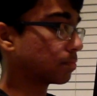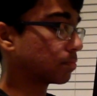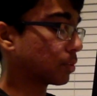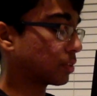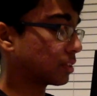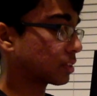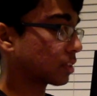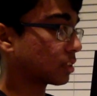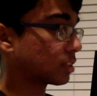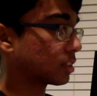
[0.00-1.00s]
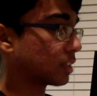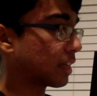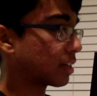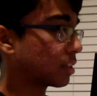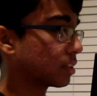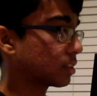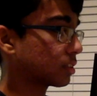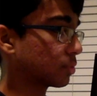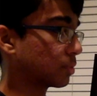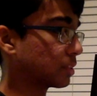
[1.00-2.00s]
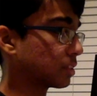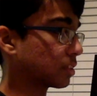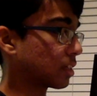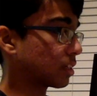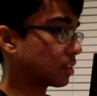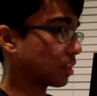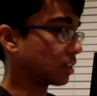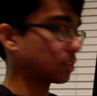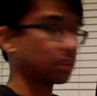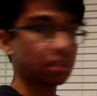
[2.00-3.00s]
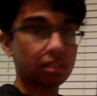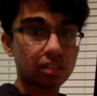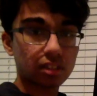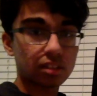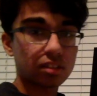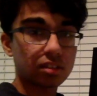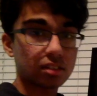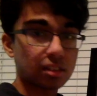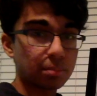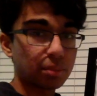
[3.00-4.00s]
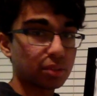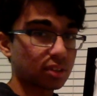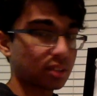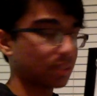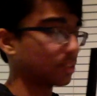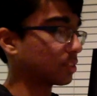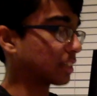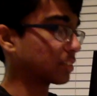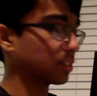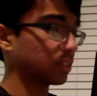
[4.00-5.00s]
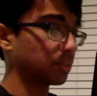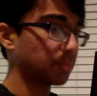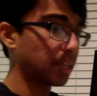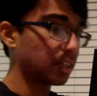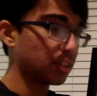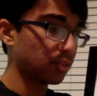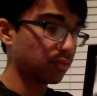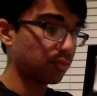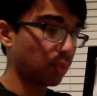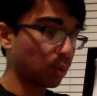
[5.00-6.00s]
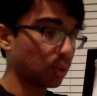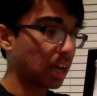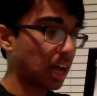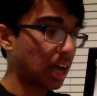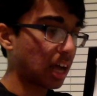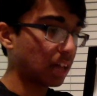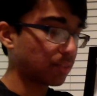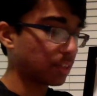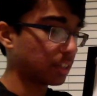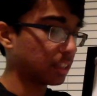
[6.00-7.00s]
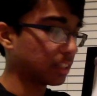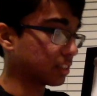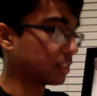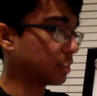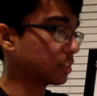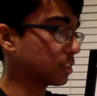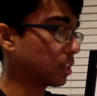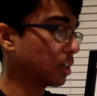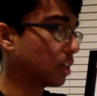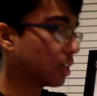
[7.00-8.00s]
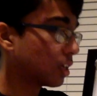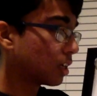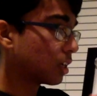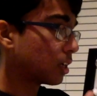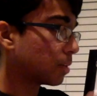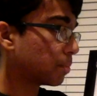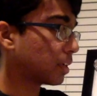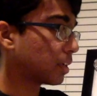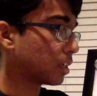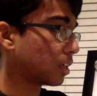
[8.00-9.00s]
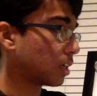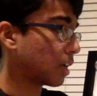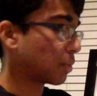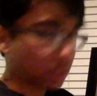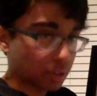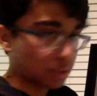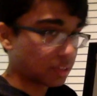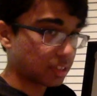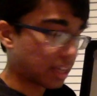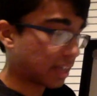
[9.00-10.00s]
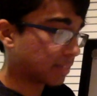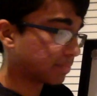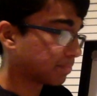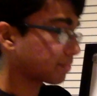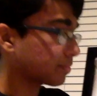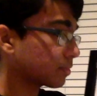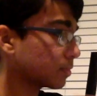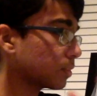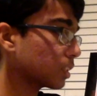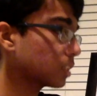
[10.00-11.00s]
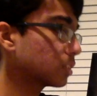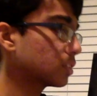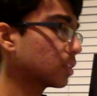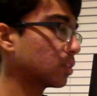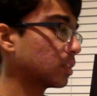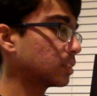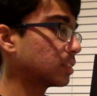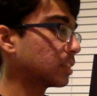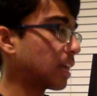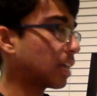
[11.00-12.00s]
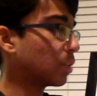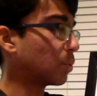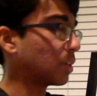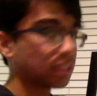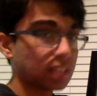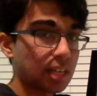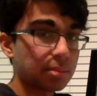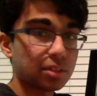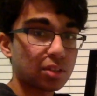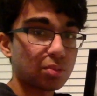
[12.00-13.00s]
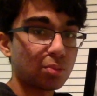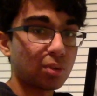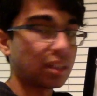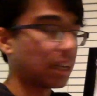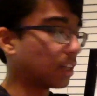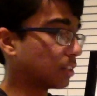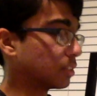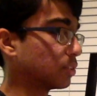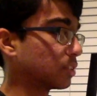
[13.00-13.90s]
proteins called snares, which are not just simple circles. They're actually made of 4 alpha helices, but I won't go into that. So let's say L1 is liposome 1, L2 is